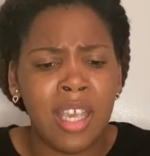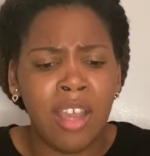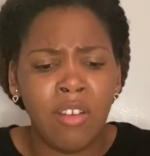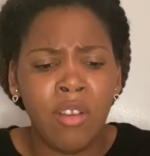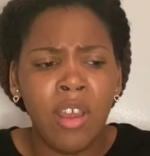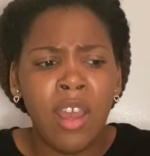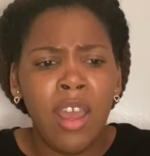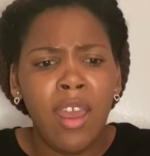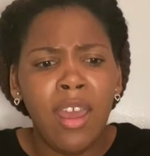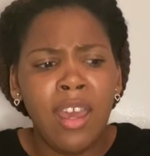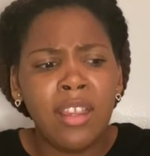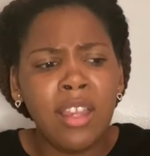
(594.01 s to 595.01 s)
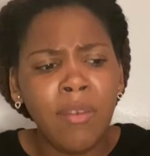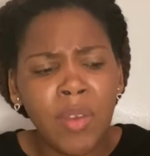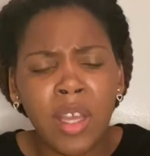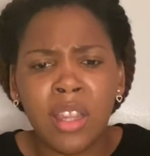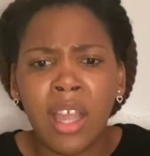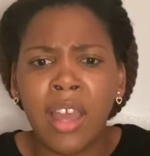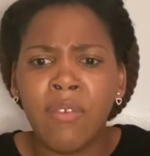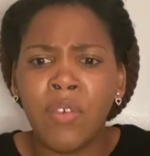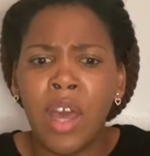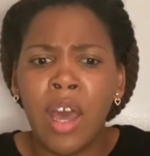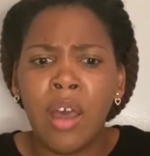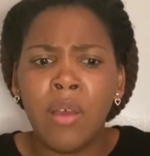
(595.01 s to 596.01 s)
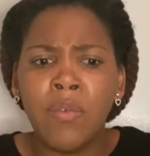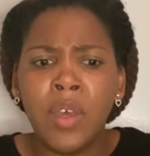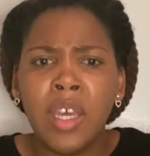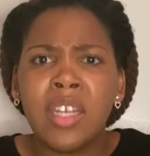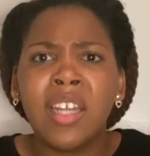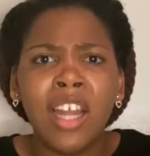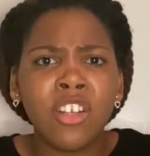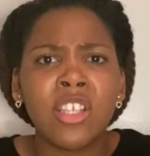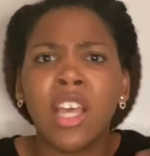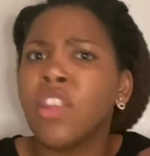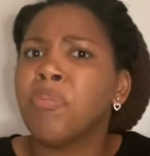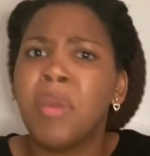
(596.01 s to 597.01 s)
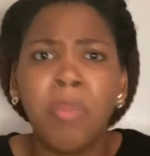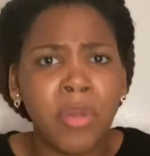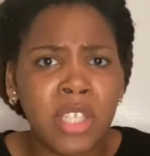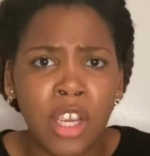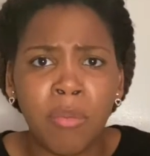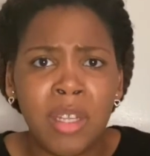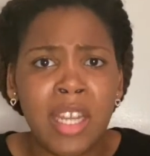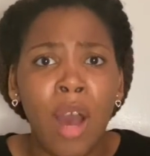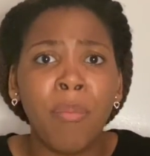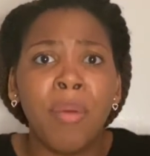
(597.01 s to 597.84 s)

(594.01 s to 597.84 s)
And and living a life of not just other people tearing me down,